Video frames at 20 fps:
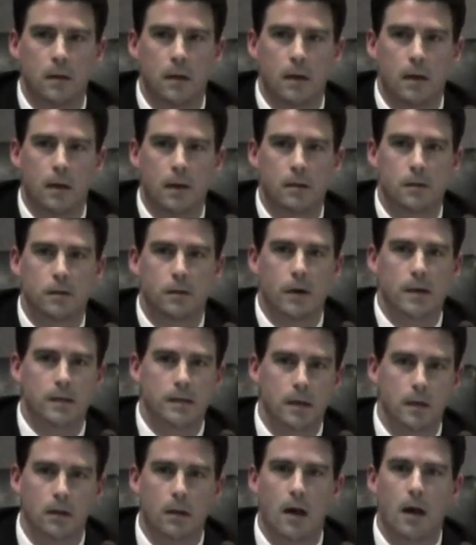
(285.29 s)
And so I
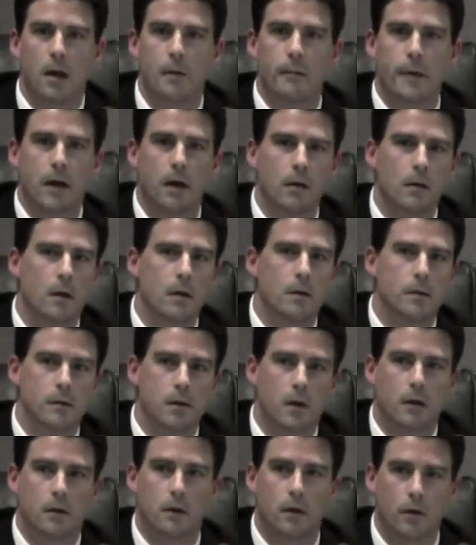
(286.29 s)
see a lot of parallels in our